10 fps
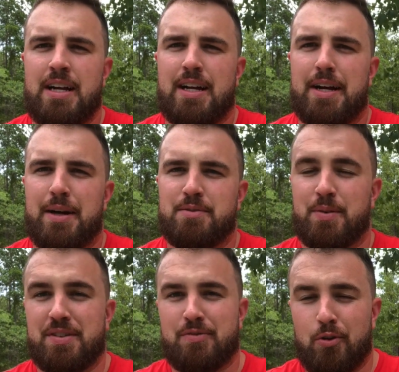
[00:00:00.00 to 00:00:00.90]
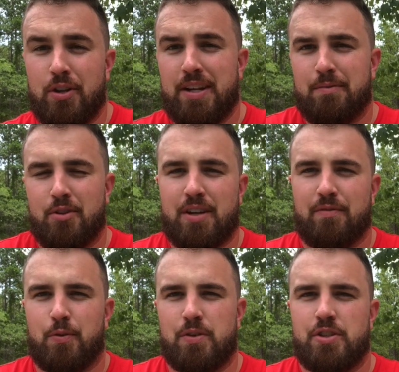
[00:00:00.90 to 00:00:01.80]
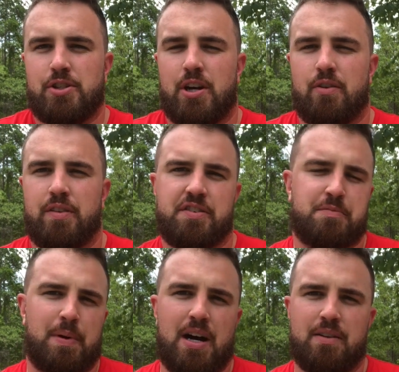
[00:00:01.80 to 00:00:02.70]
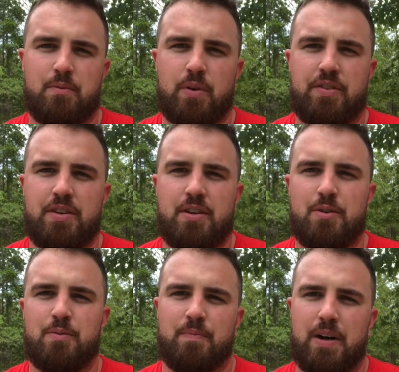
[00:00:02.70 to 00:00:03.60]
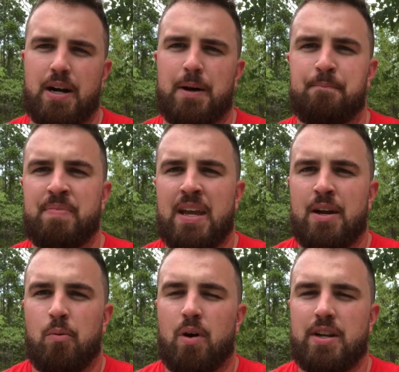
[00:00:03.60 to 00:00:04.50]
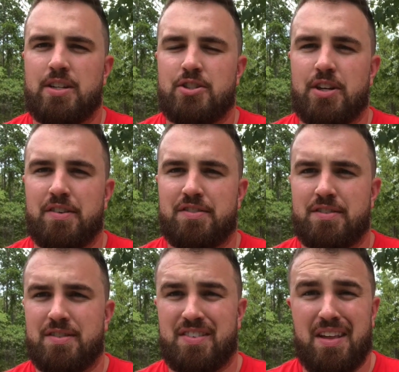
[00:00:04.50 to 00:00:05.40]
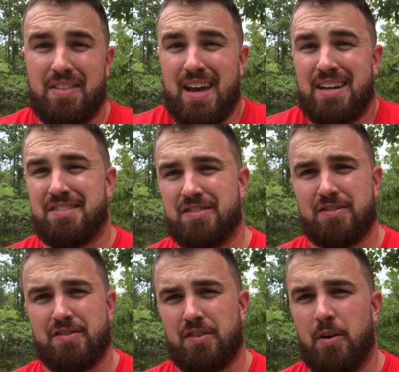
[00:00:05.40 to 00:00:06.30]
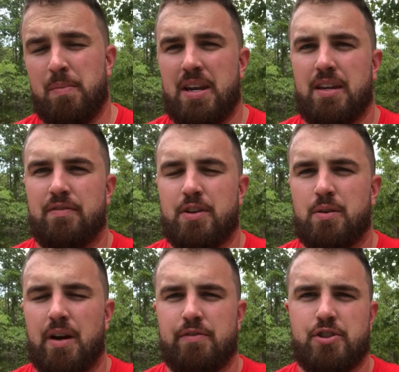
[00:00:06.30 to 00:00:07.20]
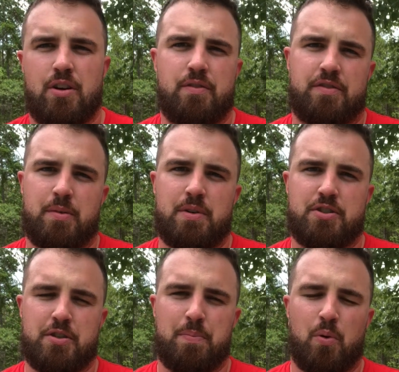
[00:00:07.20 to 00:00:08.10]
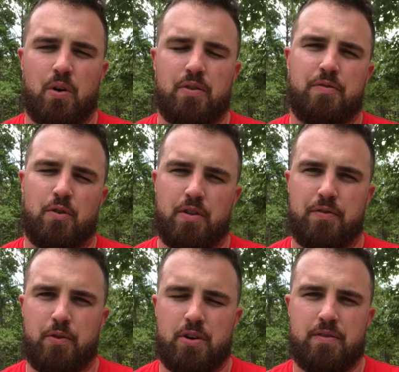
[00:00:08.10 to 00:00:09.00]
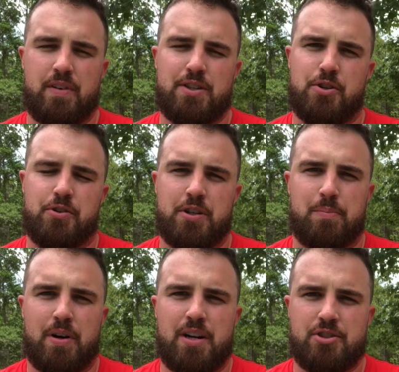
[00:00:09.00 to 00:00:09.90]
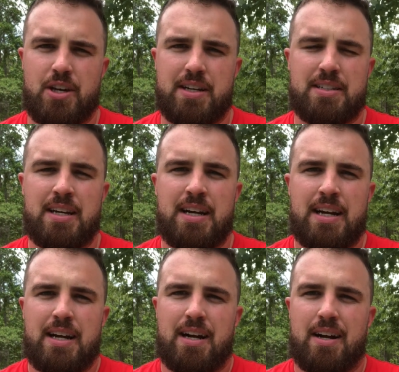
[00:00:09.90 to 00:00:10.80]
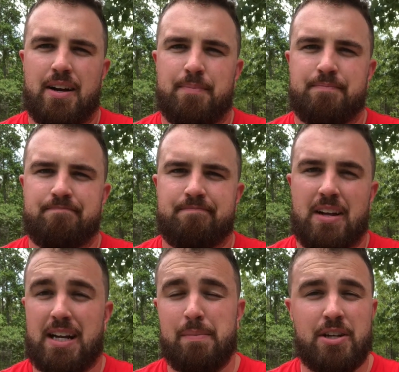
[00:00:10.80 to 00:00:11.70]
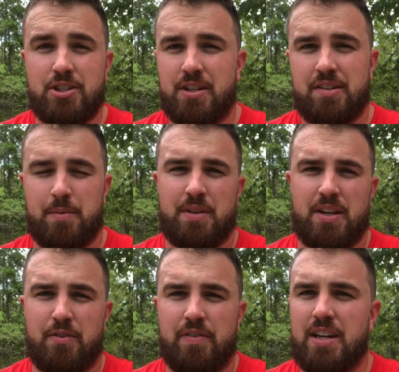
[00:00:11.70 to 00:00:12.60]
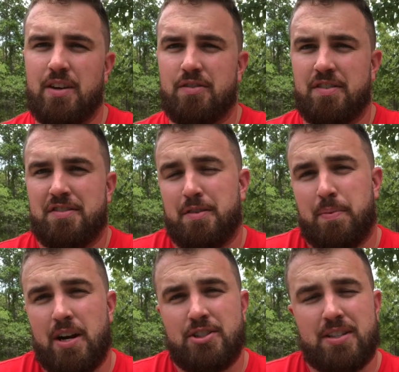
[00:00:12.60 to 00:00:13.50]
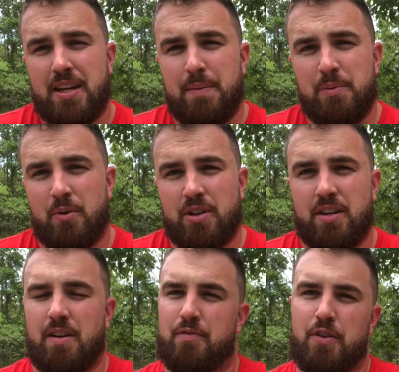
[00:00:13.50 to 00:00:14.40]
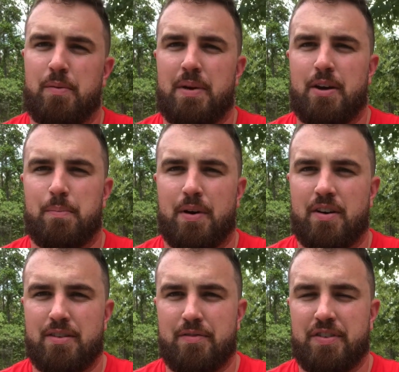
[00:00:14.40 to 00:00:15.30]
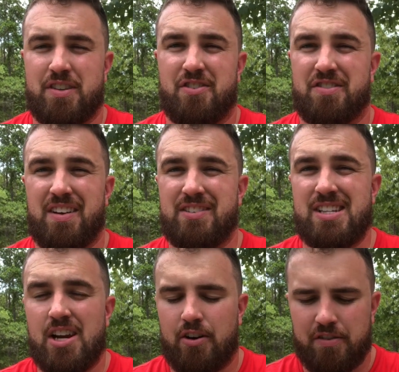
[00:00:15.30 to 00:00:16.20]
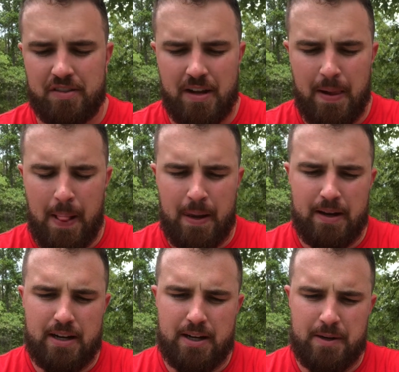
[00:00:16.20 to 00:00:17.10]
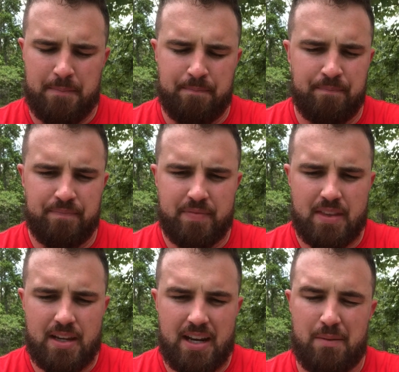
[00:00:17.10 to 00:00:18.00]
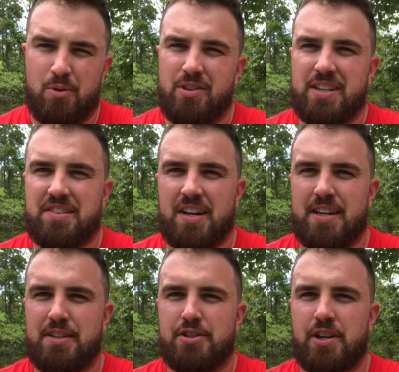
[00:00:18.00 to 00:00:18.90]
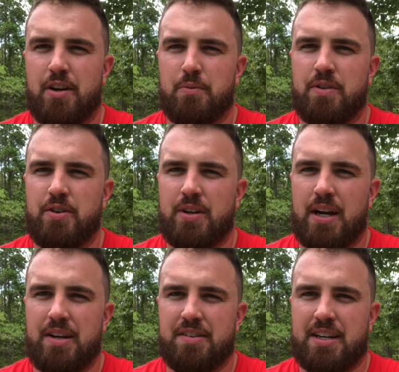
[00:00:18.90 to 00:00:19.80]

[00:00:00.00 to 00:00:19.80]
So just really looking forward to sharing this spot with you. Wanted to just say thanks. So many of you have shown so much support for the Florida Adventure Trail project. Like I mentioned in some of the other videos, this is a project that I've been working on for the better part of 6 or 7 years. And I'm really excited to share it with you guys.